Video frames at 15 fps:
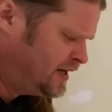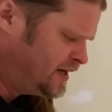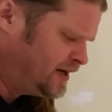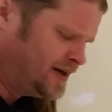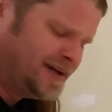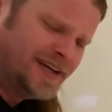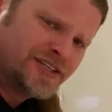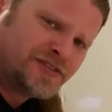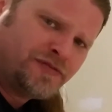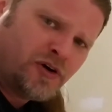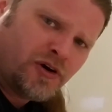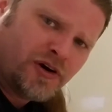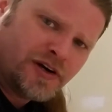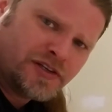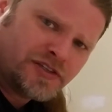As
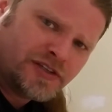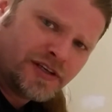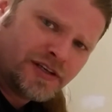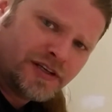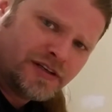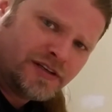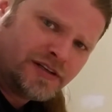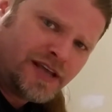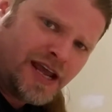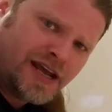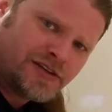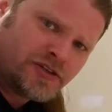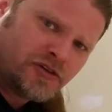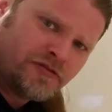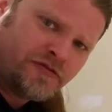far as the
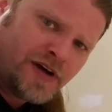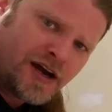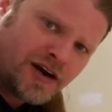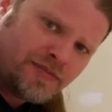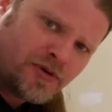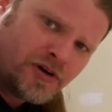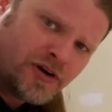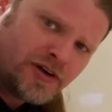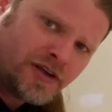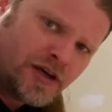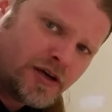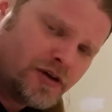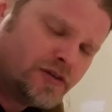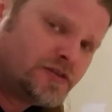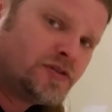Ganzo Firebird
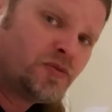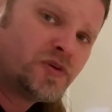goes,